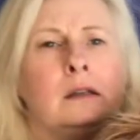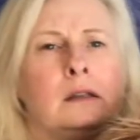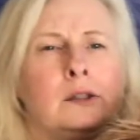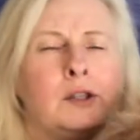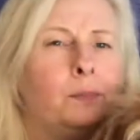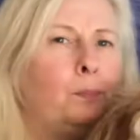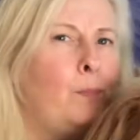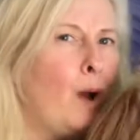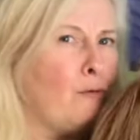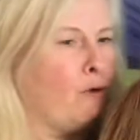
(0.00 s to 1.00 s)
To
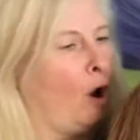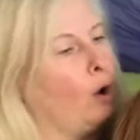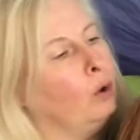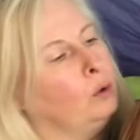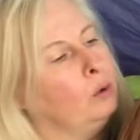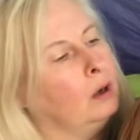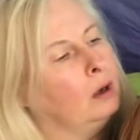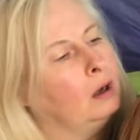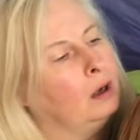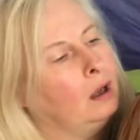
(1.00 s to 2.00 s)
borrow.
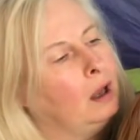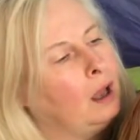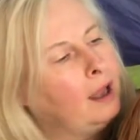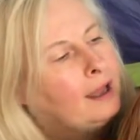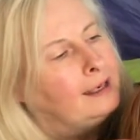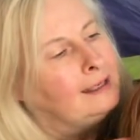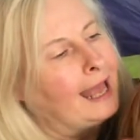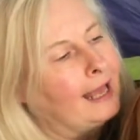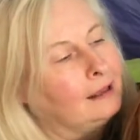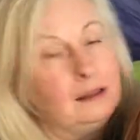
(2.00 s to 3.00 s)

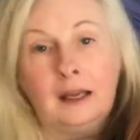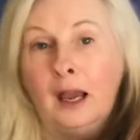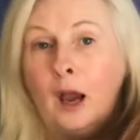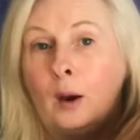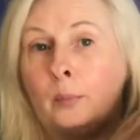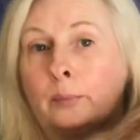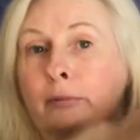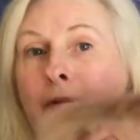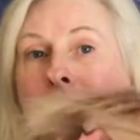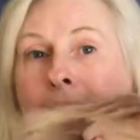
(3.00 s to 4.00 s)
Nell
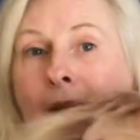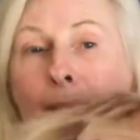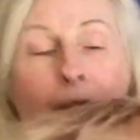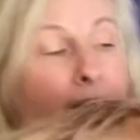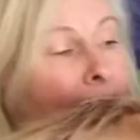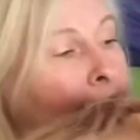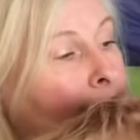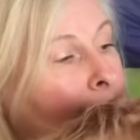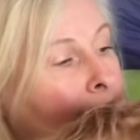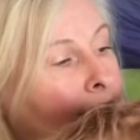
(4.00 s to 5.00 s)
pricked up her ear.
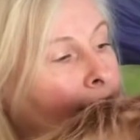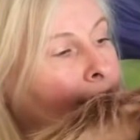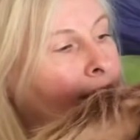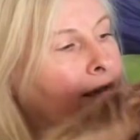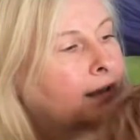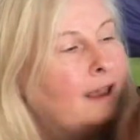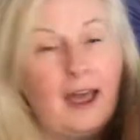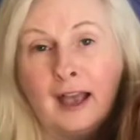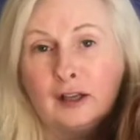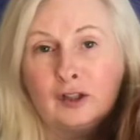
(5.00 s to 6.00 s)

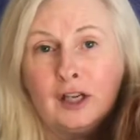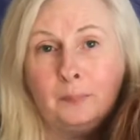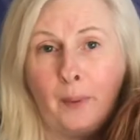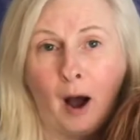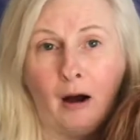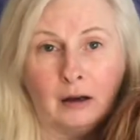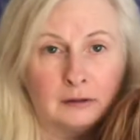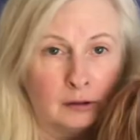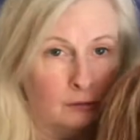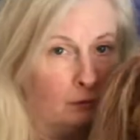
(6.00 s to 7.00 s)
She barked,
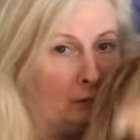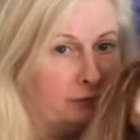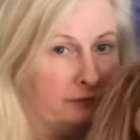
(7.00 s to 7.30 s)
"Ruff!"